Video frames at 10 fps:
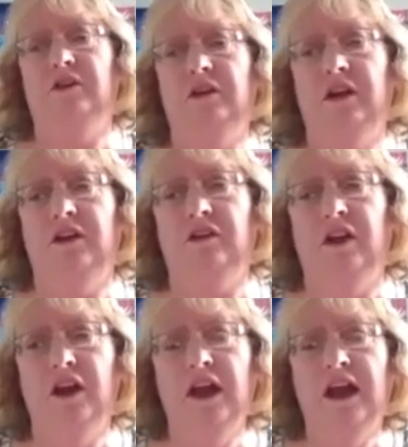
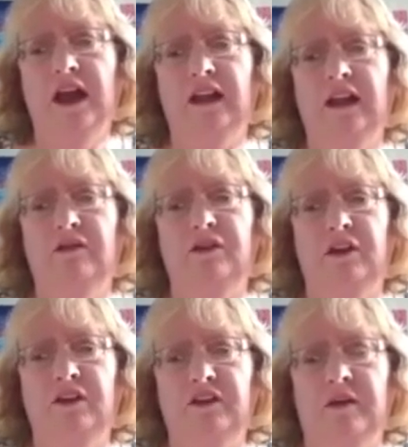education. And for
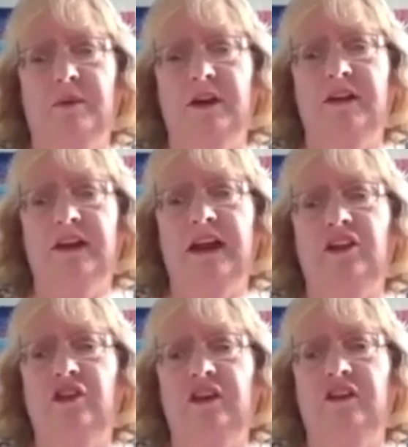example, in the
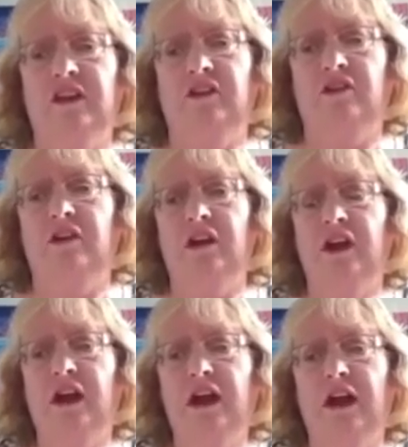HE sector
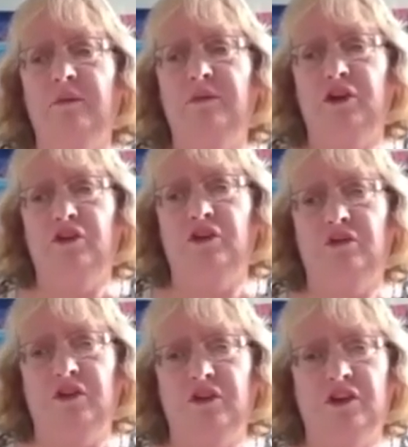produces
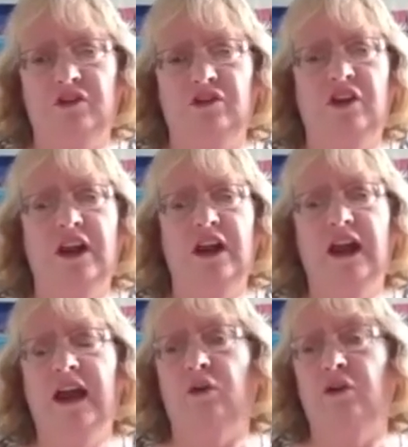research
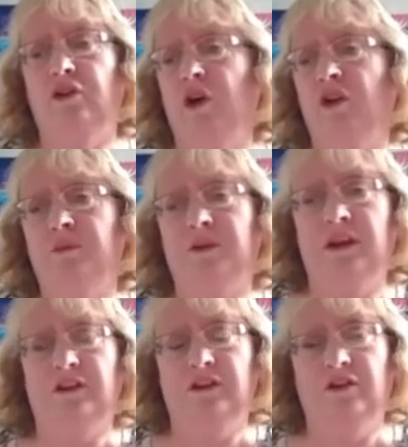and also
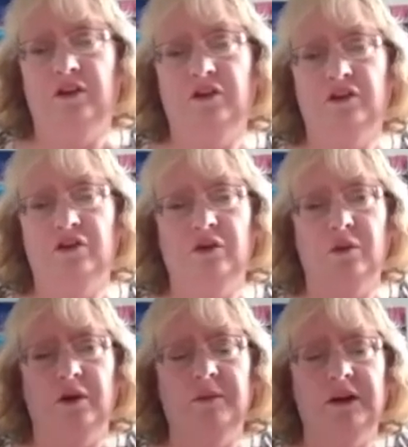hospitality services is
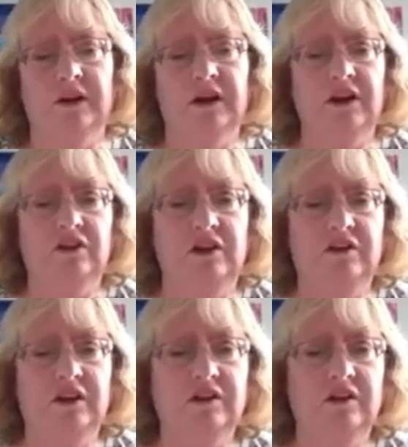quite big in the HE
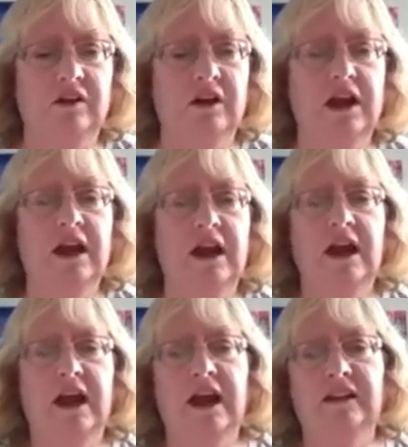sector.
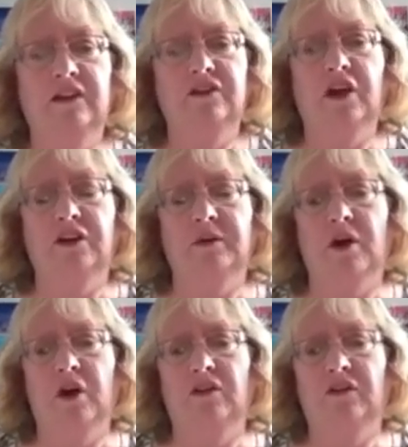And there's other
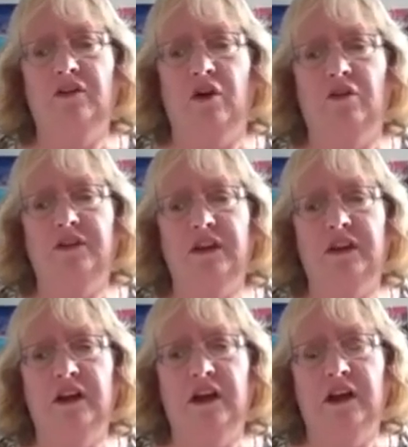parts of
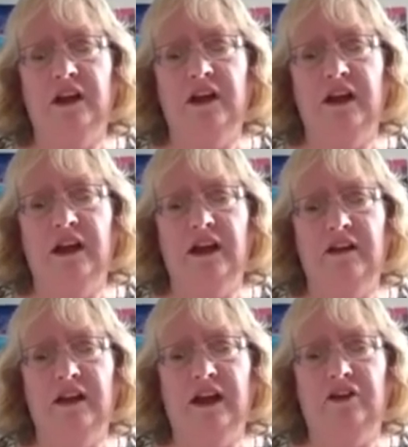the
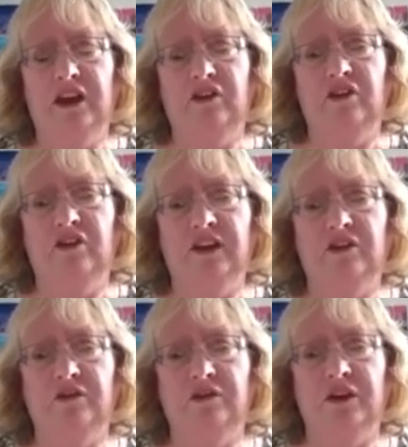education
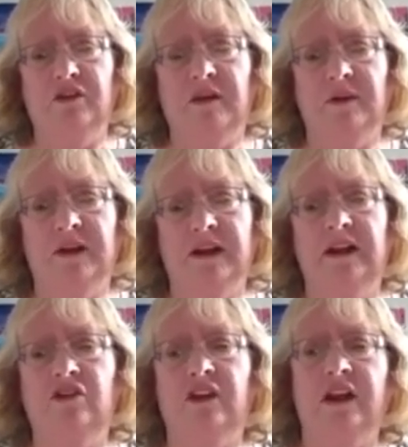sector, for example,
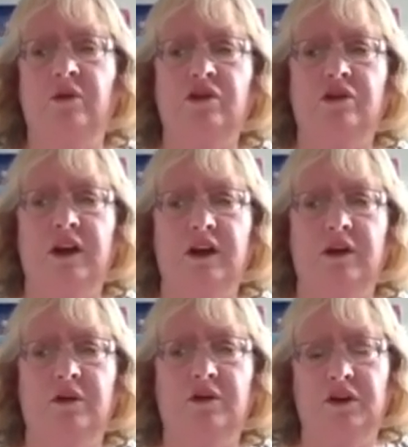English language training,
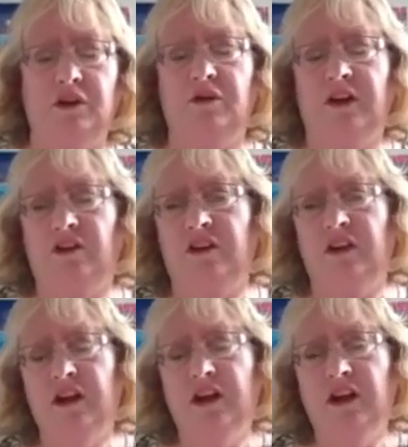which we don't
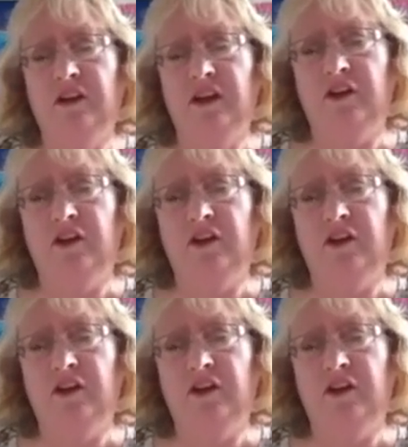actually take